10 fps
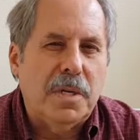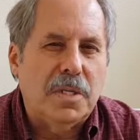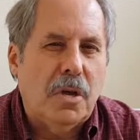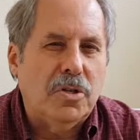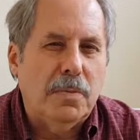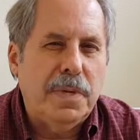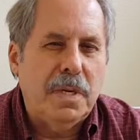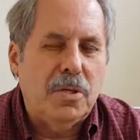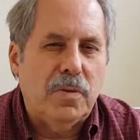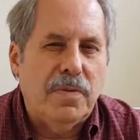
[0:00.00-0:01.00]
but it's also
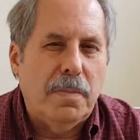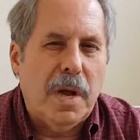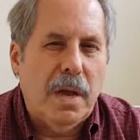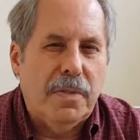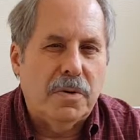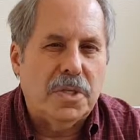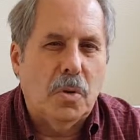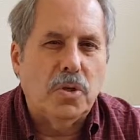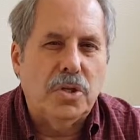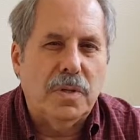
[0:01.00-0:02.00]
being driven by other
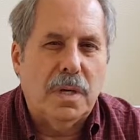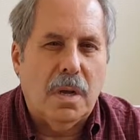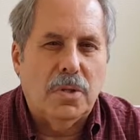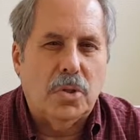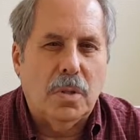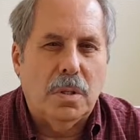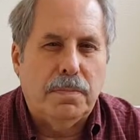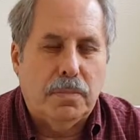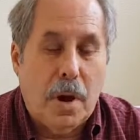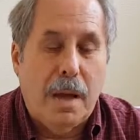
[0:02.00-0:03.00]
social and cultural
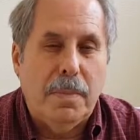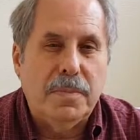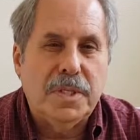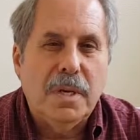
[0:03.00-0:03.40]
problems